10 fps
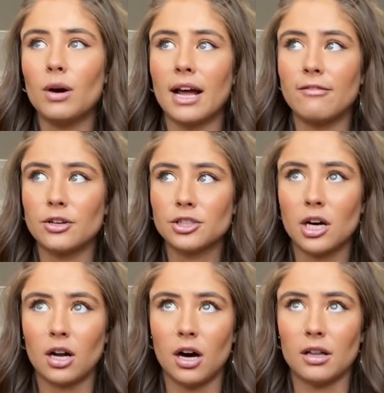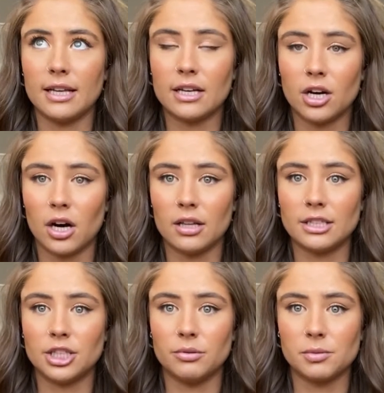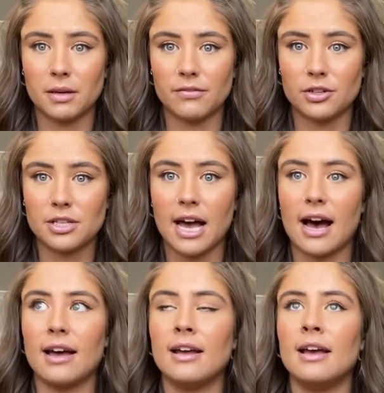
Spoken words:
I first got Ollie in college, he was my first cat